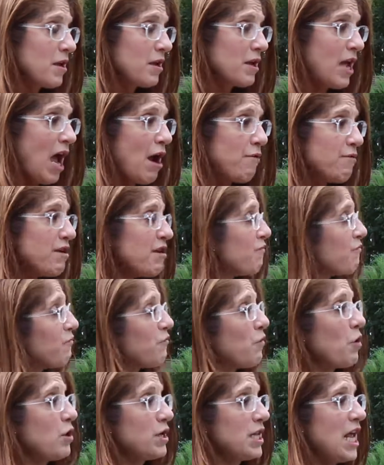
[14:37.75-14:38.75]
carrying
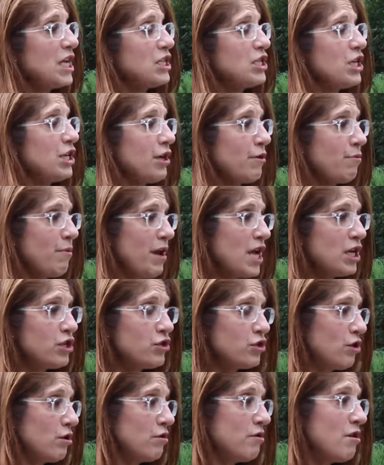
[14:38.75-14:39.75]
forth a
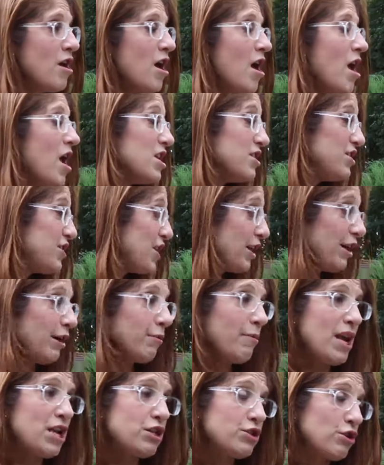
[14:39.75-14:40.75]
generation.
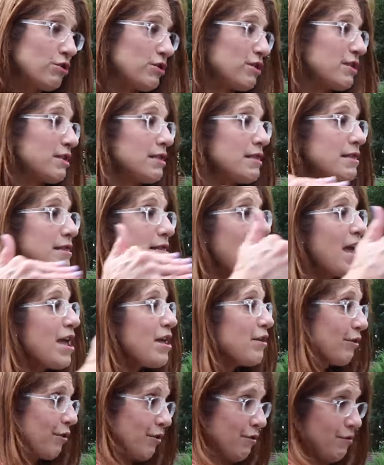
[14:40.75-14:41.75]
Generations
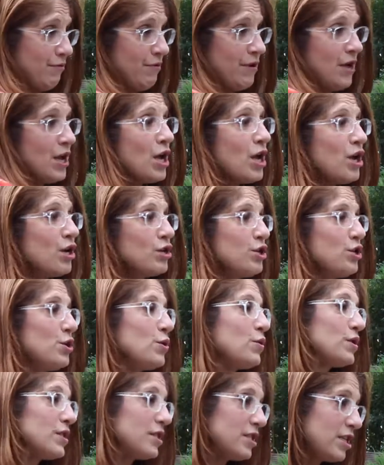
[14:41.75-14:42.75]
later,
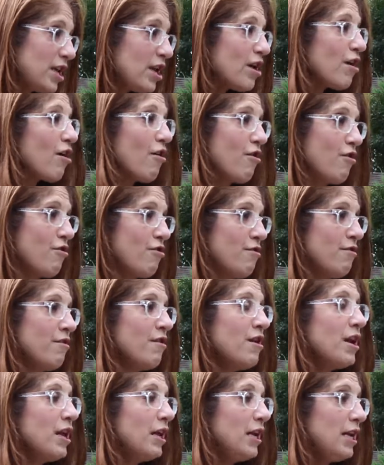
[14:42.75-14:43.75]
you see her
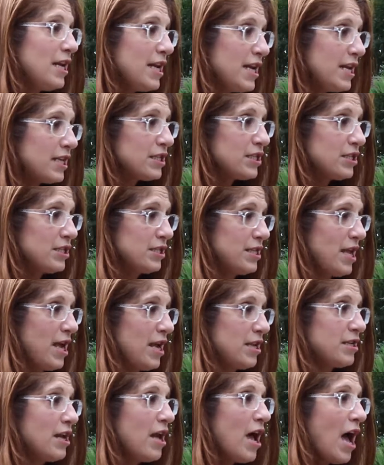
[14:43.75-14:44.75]

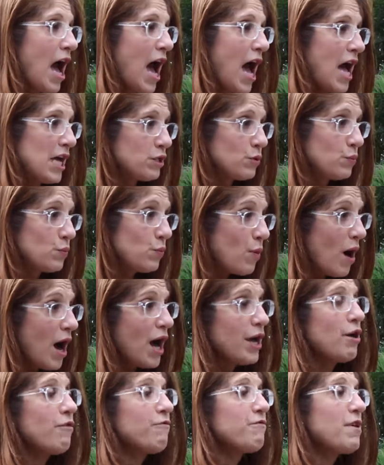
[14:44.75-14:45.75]
listed as
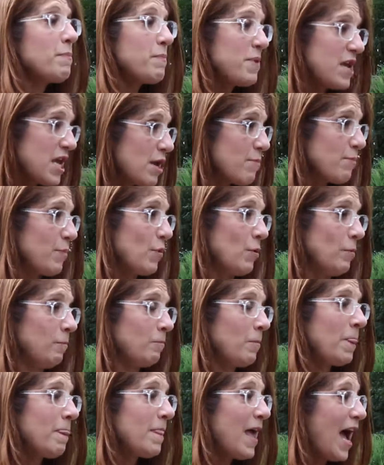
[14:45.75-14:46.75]
one of the people,
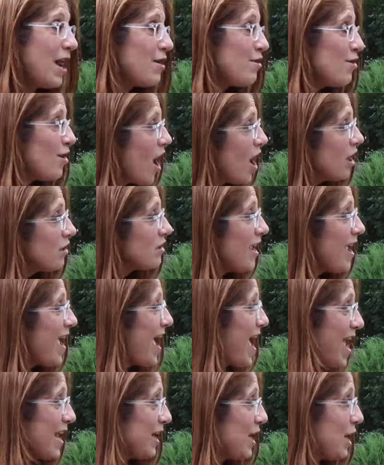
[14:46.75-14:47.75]
and not
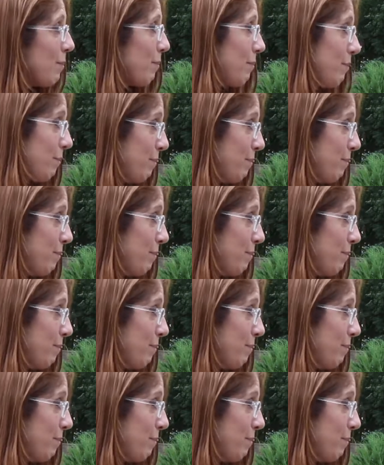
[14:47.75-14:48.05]
any